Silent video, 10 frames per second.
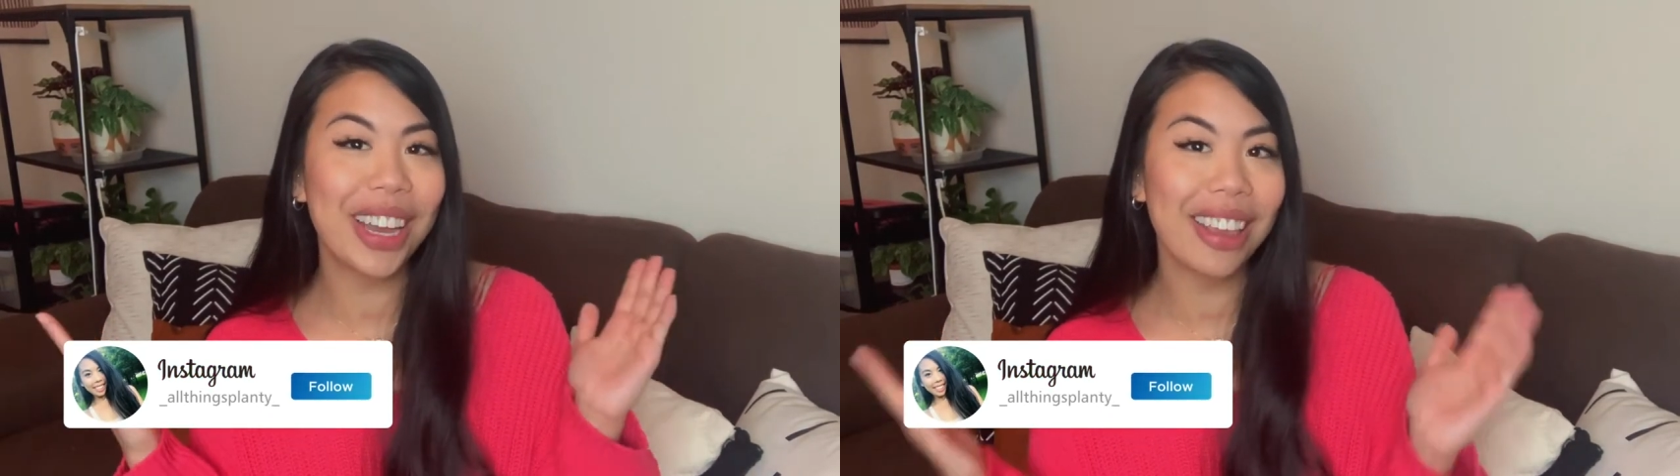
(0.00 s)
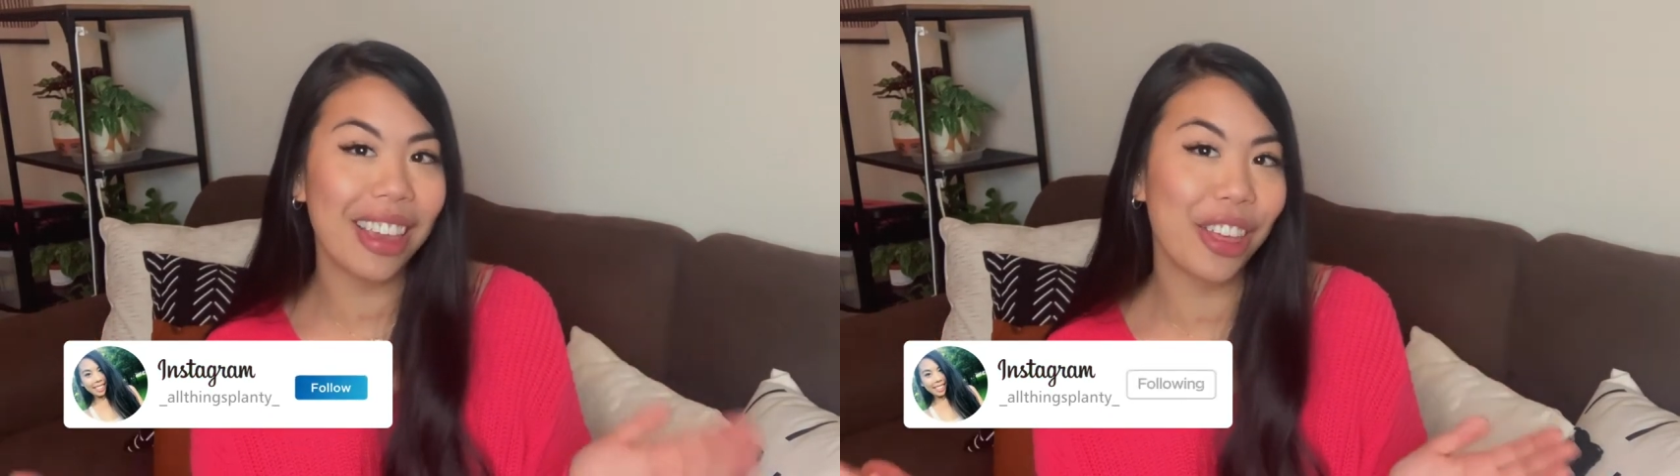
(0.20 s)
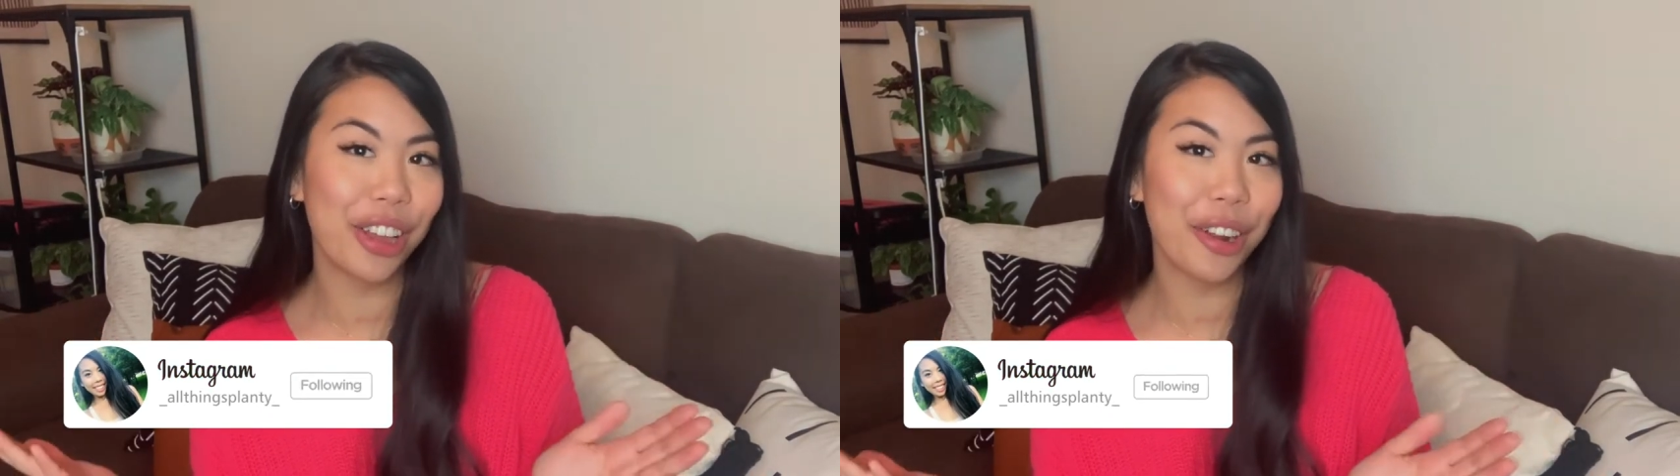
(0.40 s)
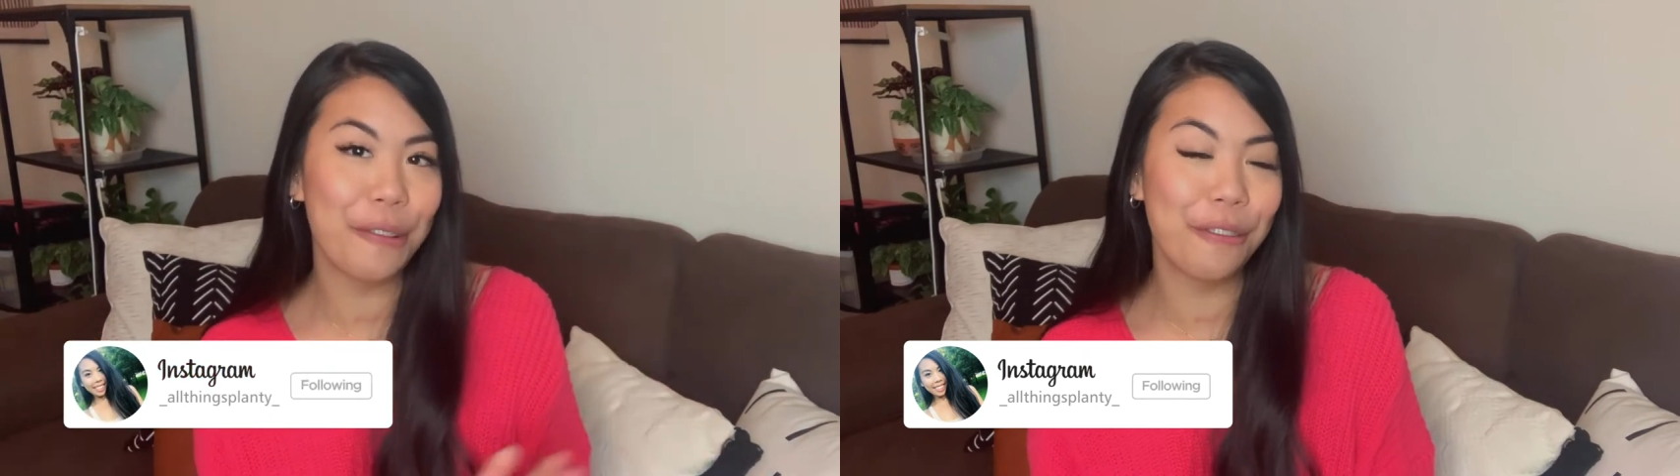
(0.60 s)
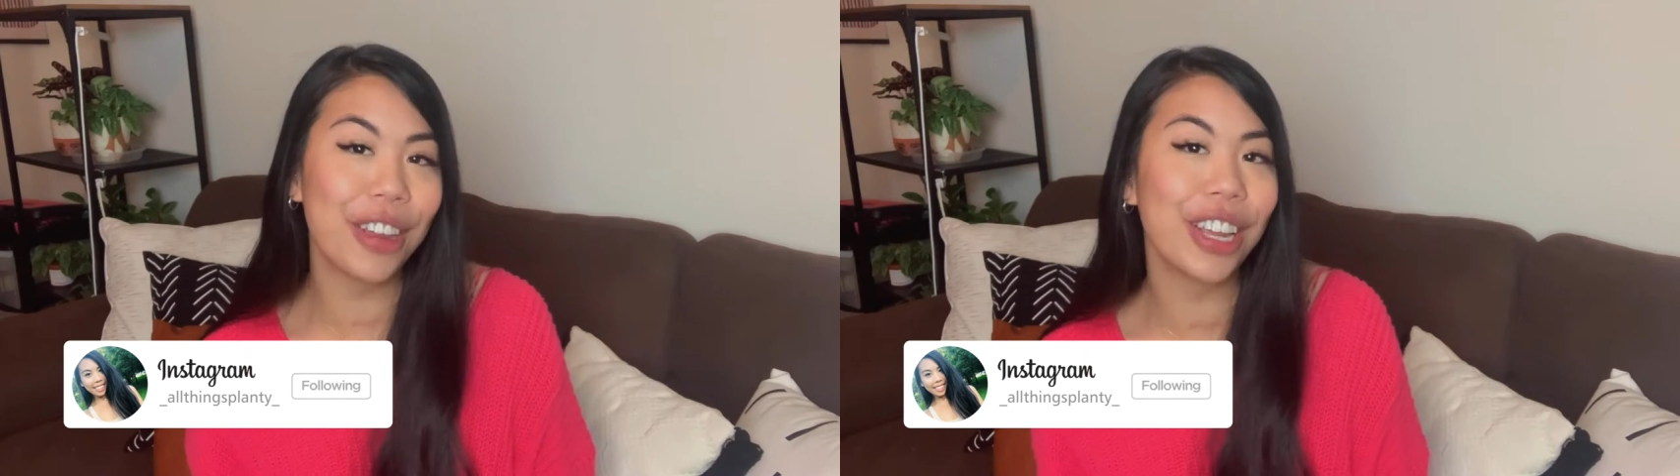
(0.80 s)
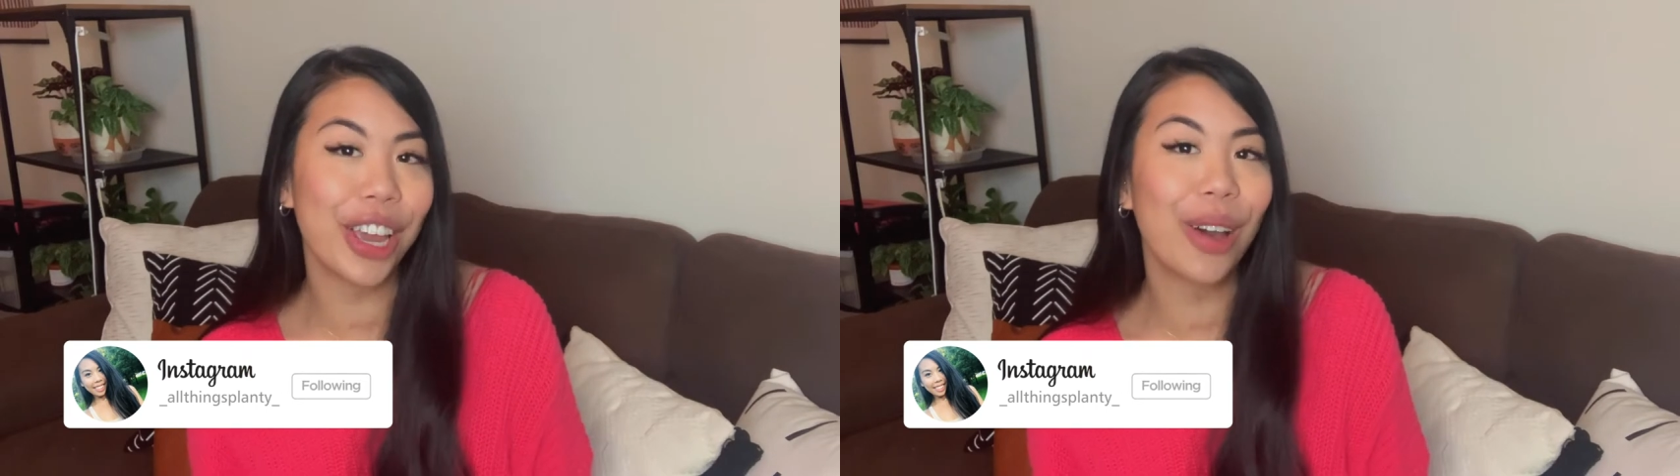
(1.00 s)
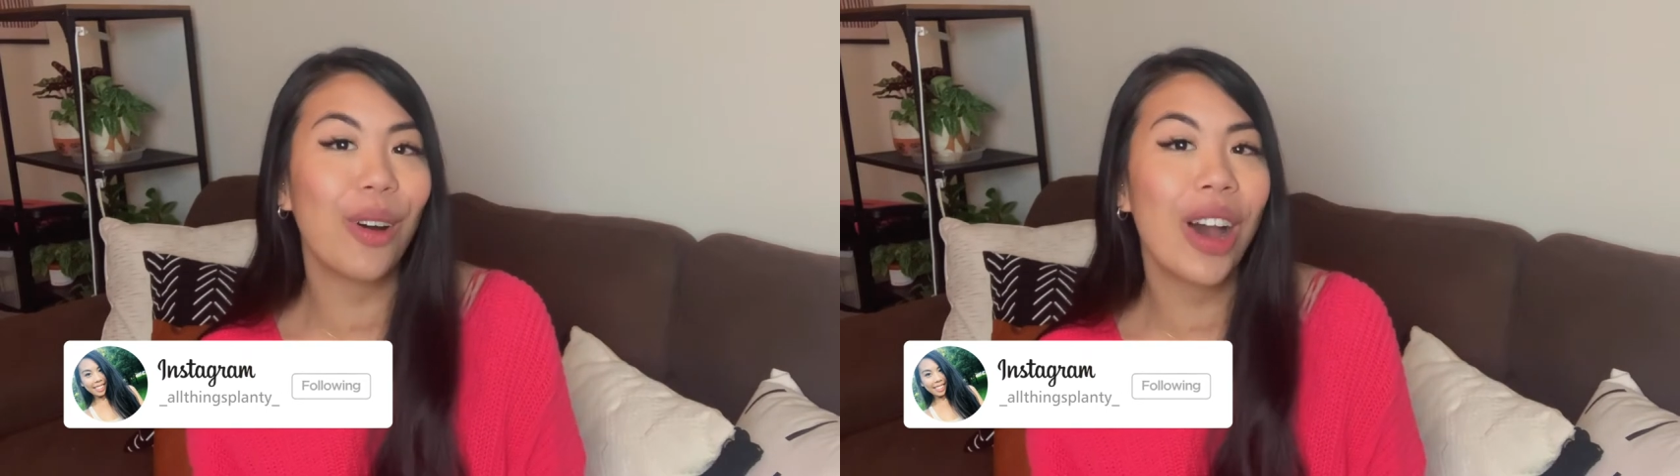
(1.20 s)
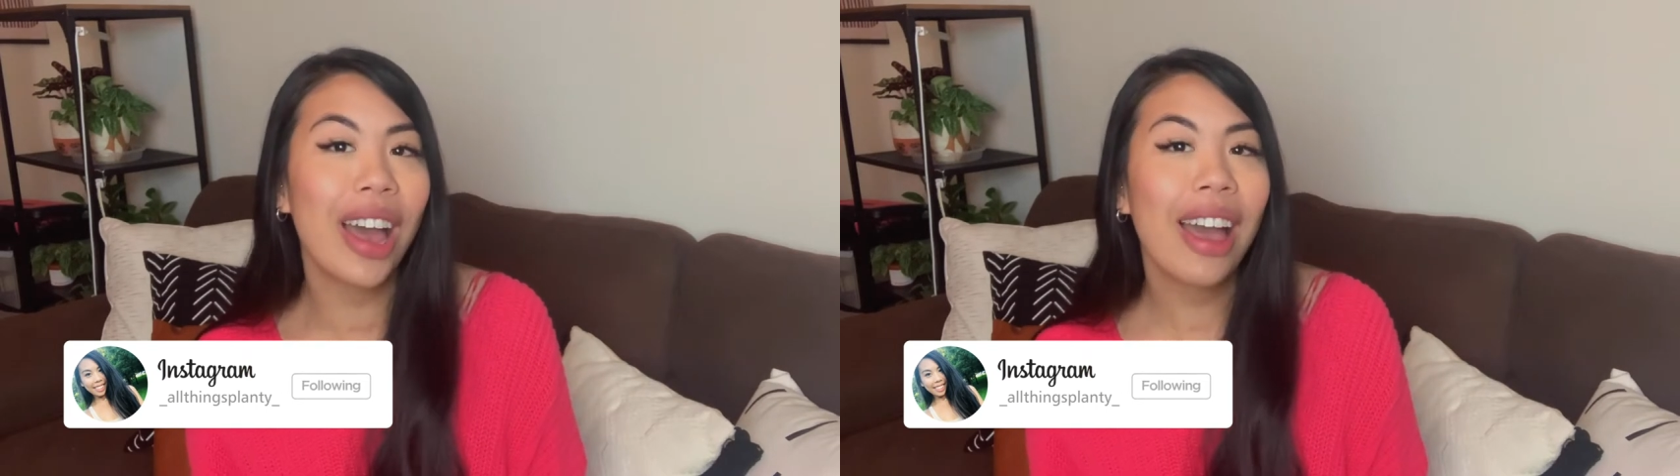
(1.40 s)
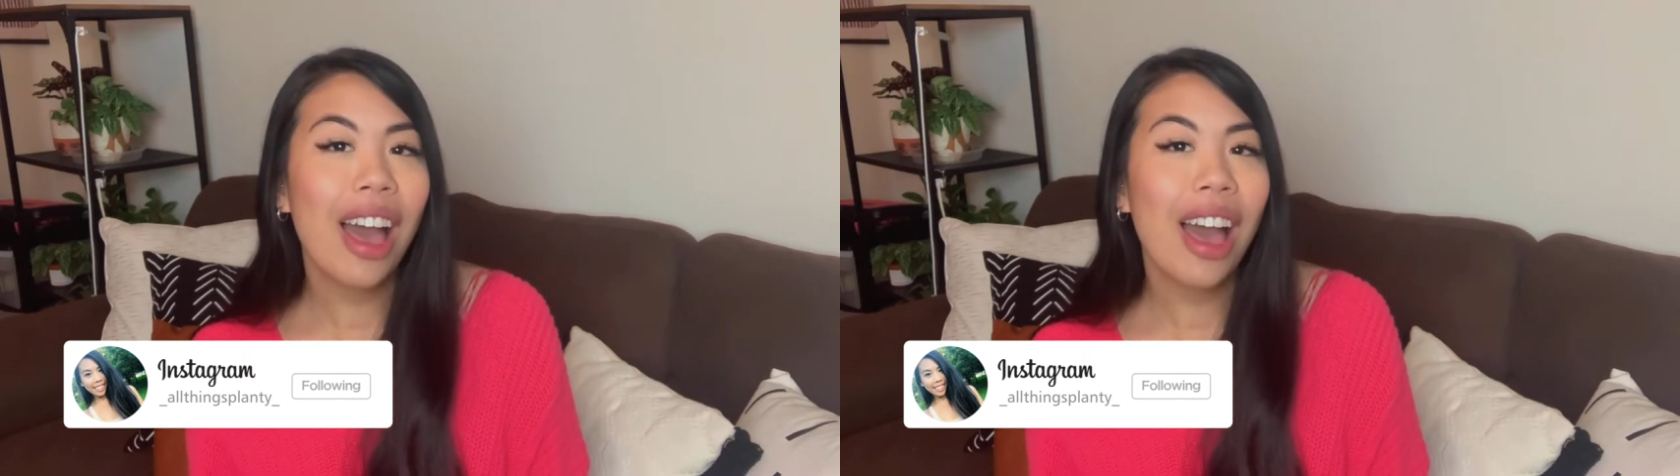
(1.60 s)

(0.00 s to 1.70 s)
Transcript: another video.